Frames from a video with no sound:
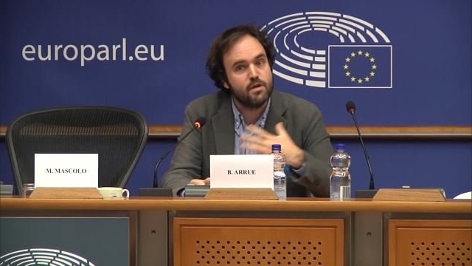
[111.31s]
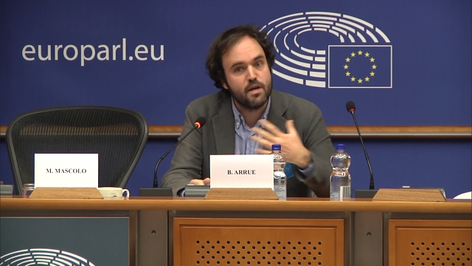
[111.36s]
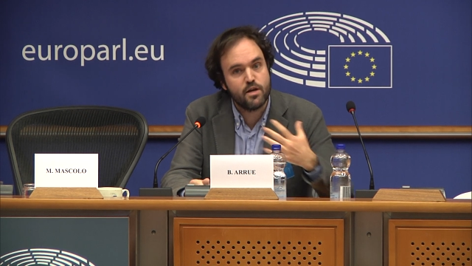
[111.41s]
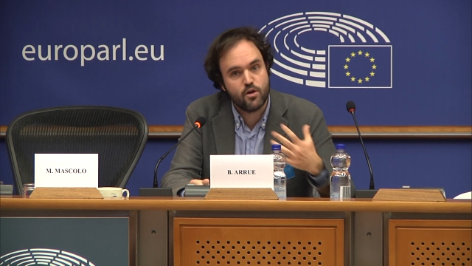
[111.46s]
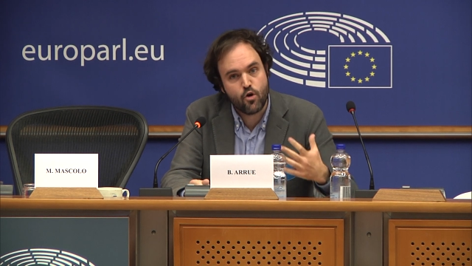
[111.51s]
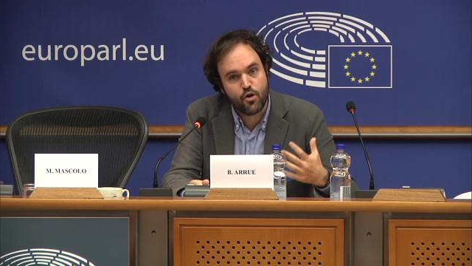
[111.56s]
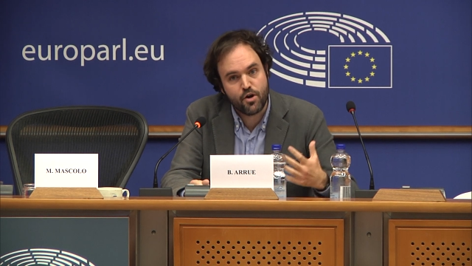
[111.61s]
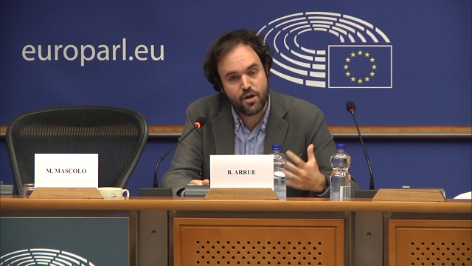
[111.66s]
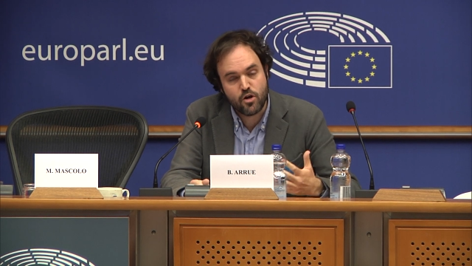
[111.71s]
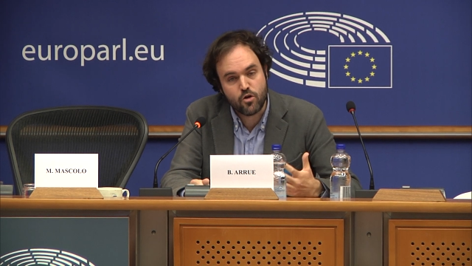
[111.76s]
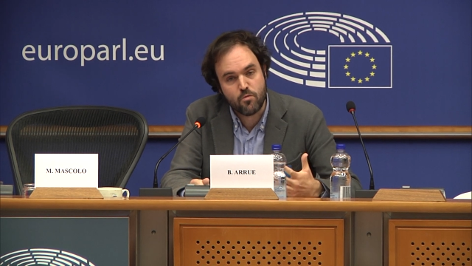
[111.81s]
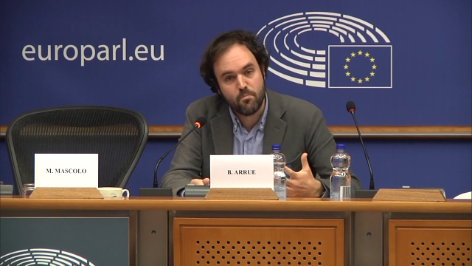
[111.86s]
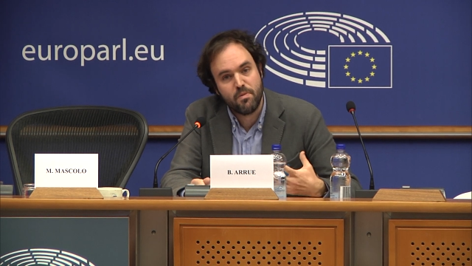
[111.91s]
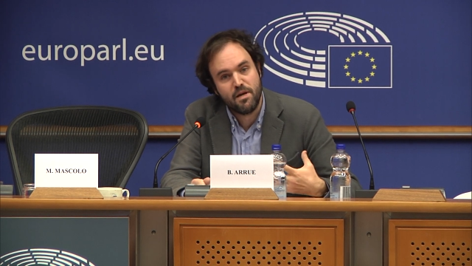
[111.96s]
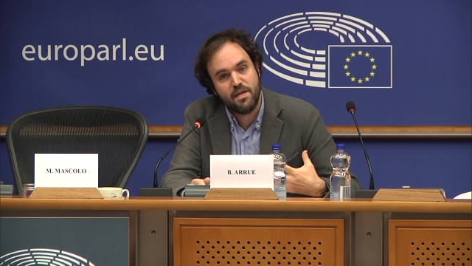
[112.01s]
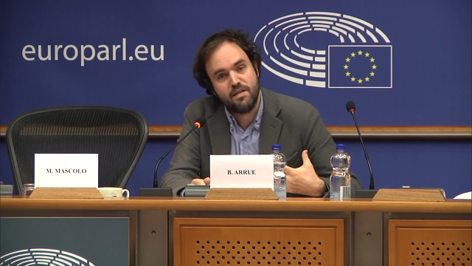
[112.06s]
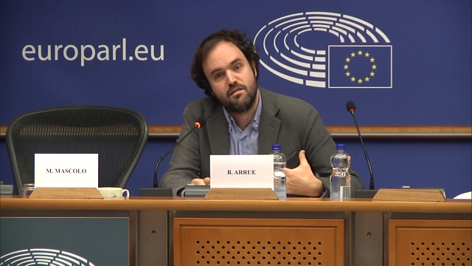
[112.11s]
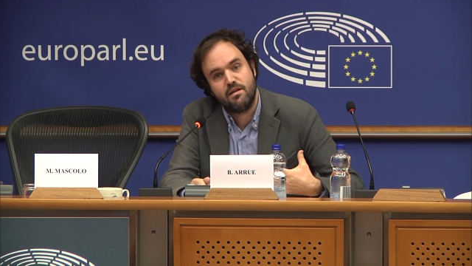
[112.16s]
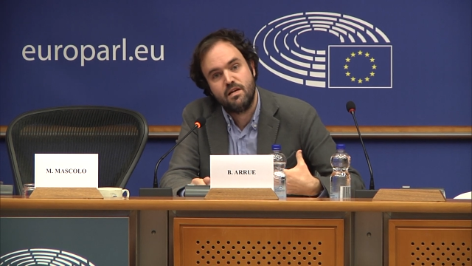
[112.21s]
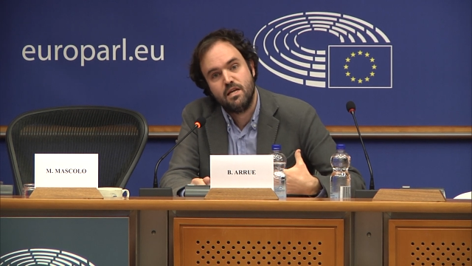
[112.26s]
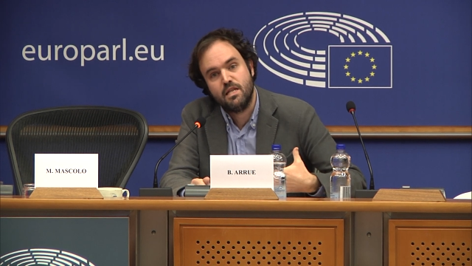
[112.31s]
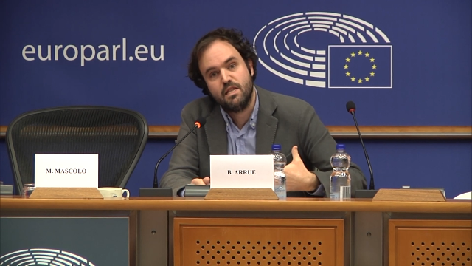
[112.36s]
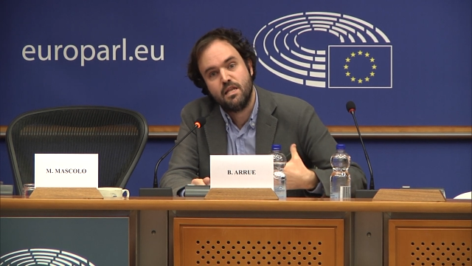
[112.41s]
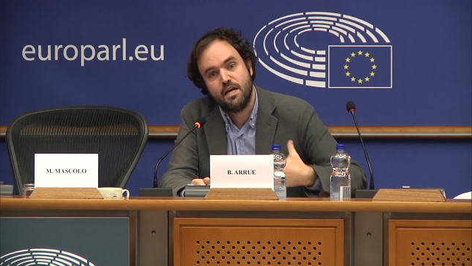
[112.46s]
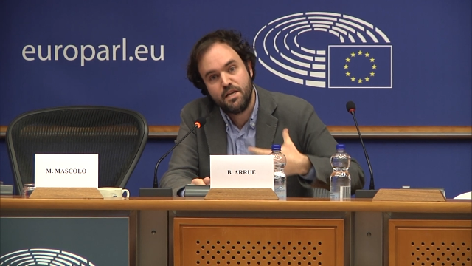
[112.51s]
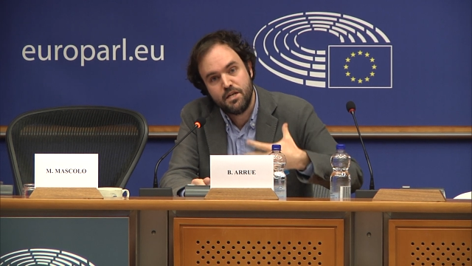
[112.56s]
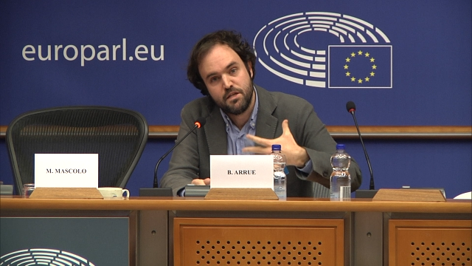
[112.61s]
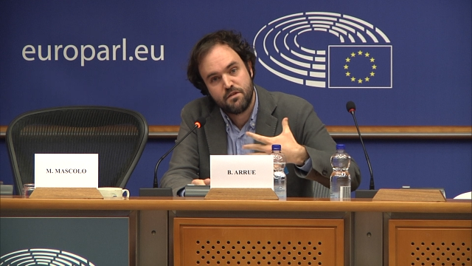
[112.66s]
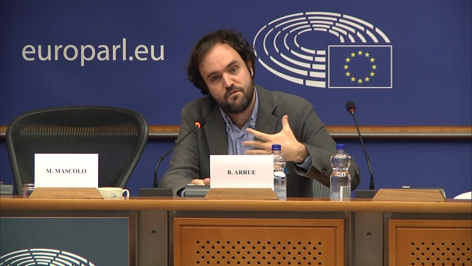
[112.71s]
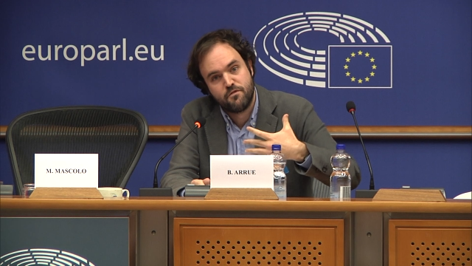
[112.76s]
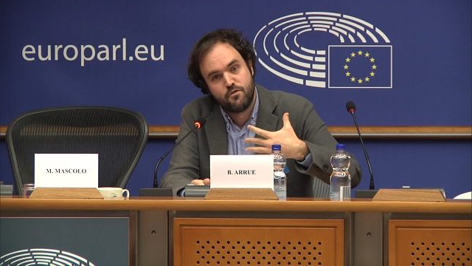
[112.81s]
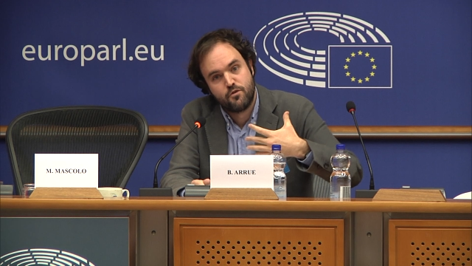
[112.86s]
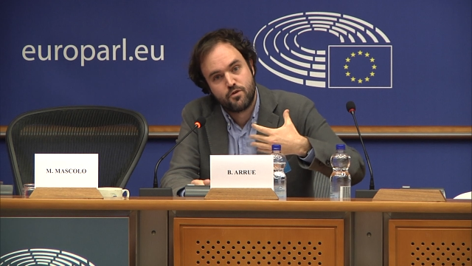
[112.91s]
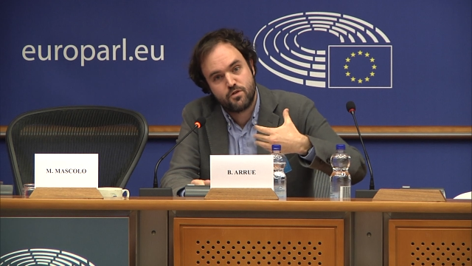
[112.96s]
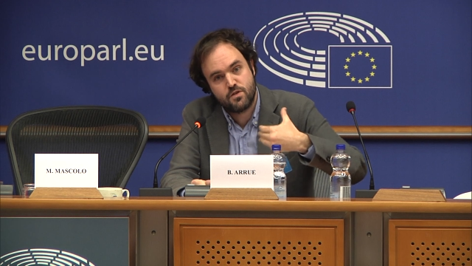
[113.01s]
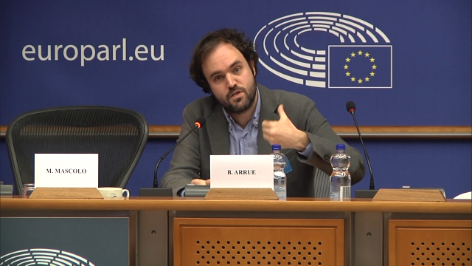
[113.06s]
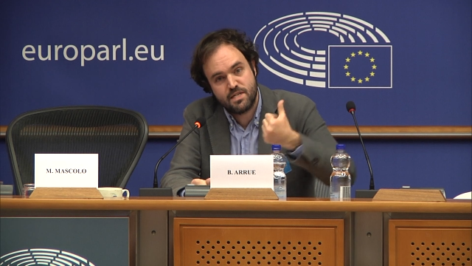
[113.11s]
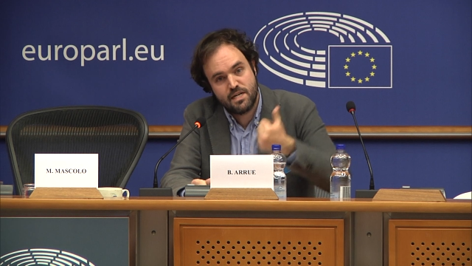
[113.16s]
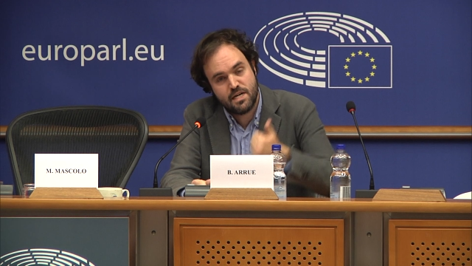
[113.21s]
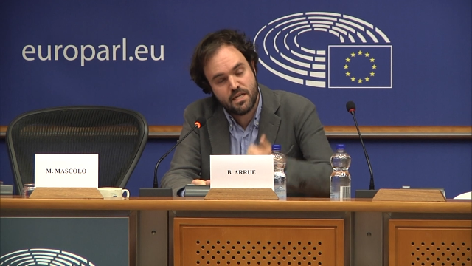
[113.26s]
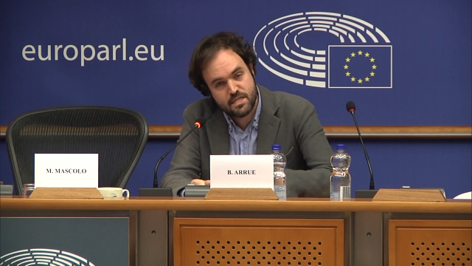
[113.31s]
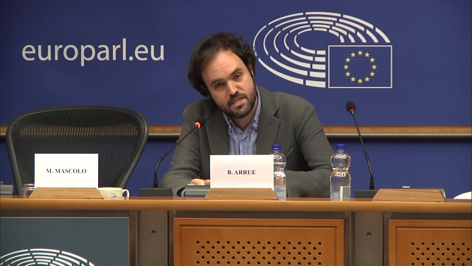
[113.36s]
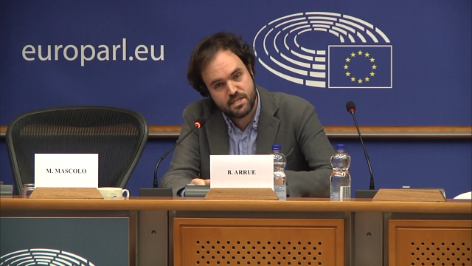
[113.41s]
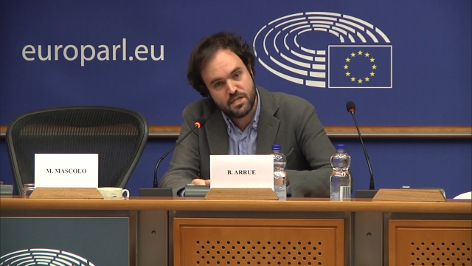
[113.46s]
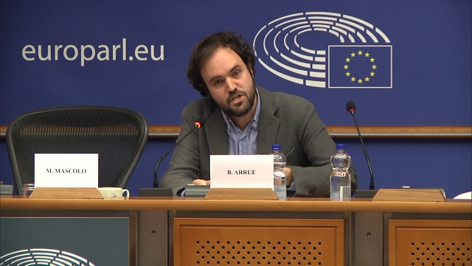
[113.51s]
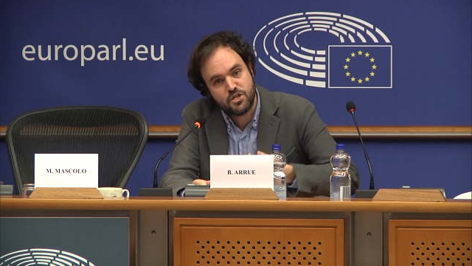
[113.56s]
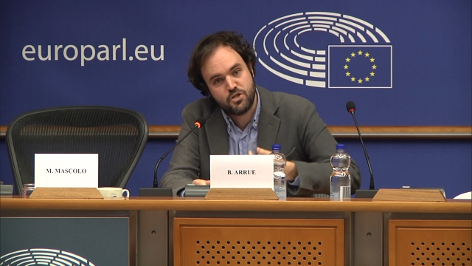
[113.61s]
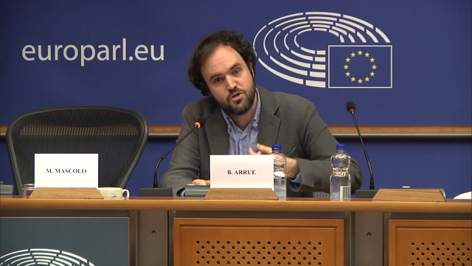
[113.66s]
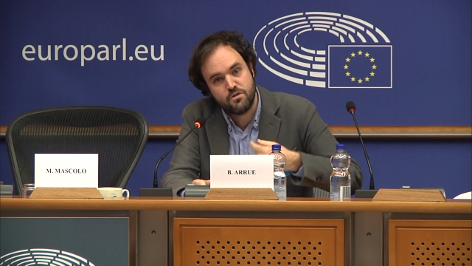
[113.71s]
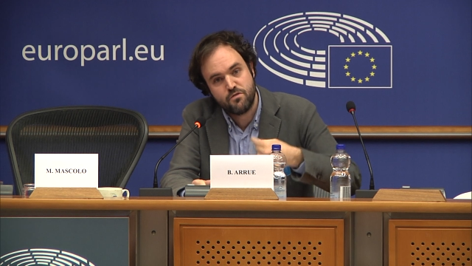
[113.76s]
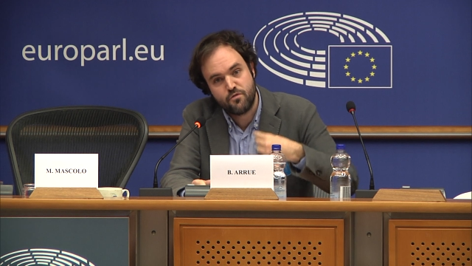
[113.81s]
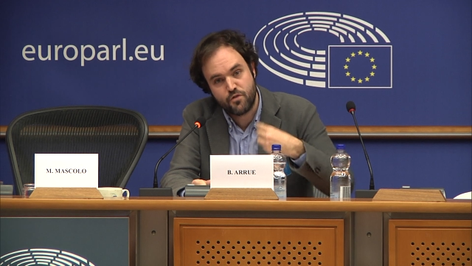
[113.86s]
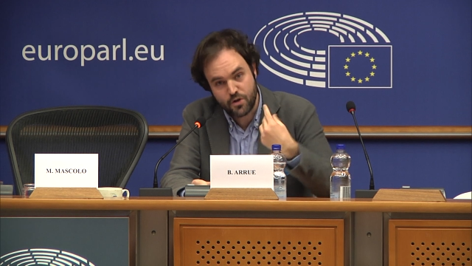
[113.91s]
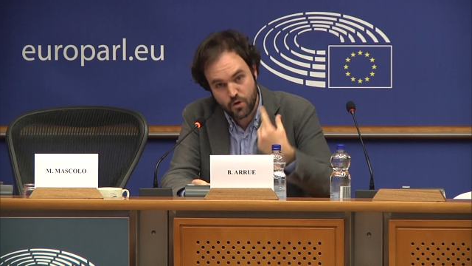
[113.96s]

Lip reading: ignoring completely the need for socialization,